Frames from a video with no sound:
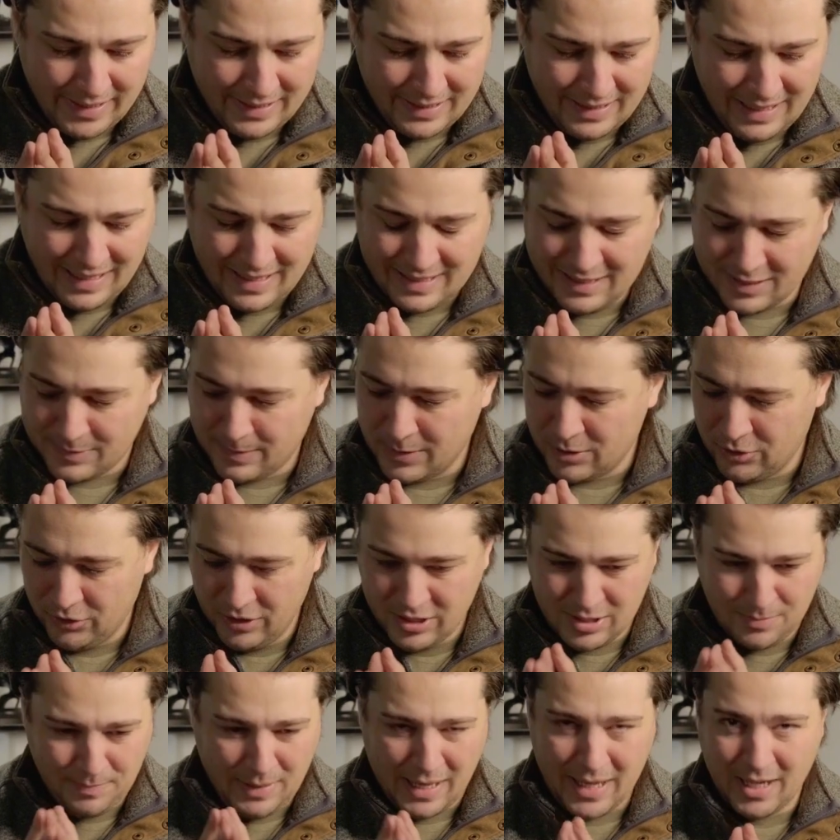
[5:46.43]
especially
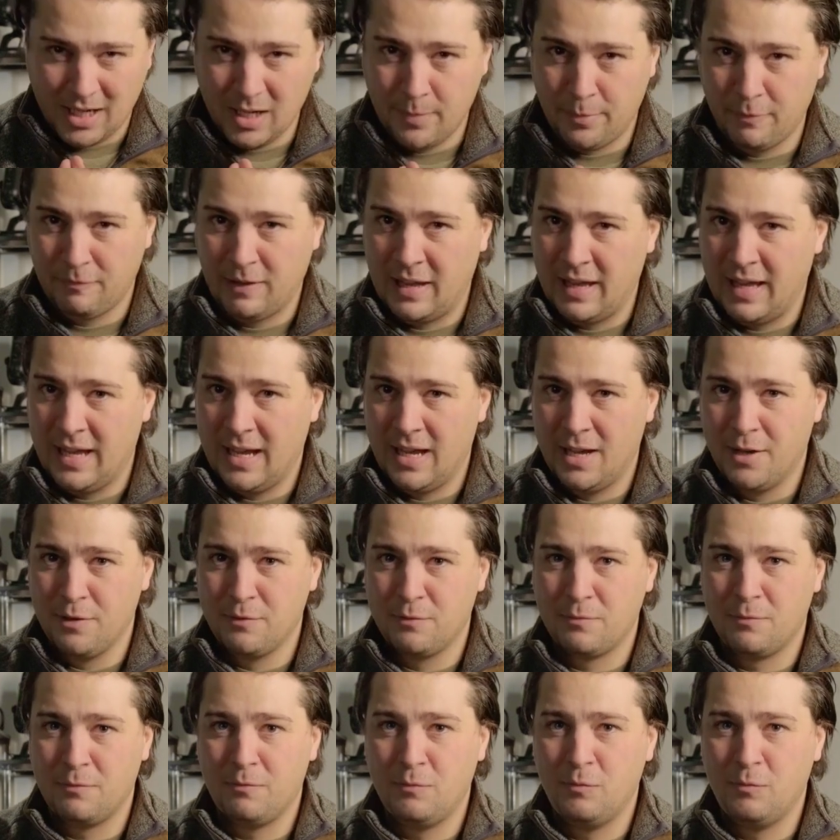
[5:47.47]
as a backup if I have